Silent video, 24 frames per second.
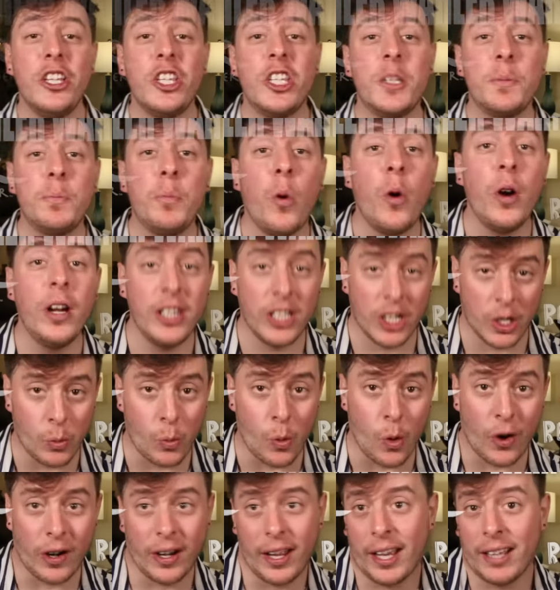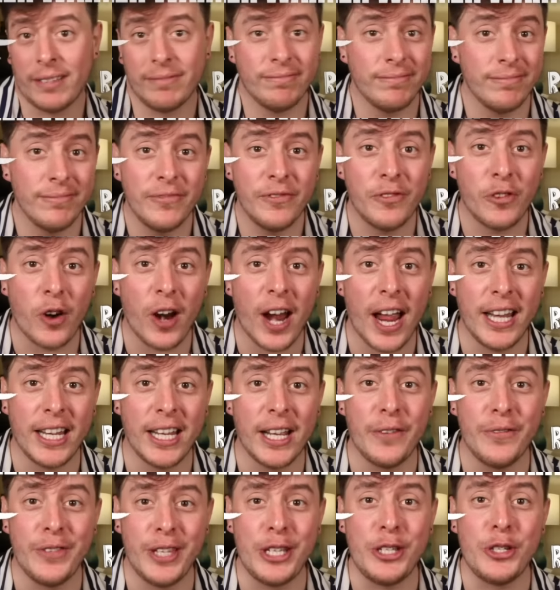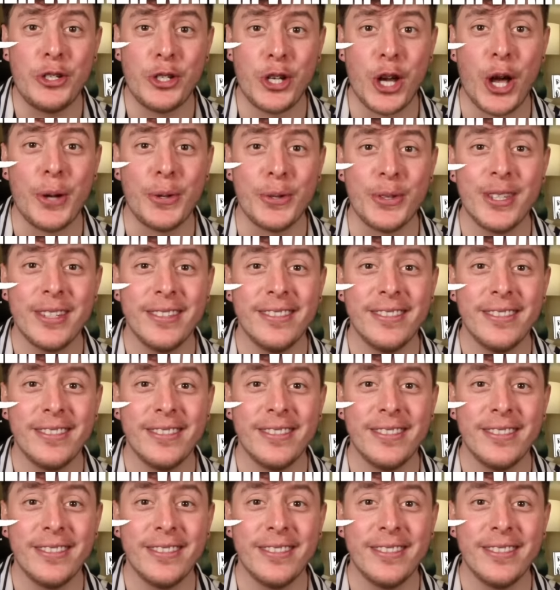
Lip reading: Spoiler warning for any of these shows.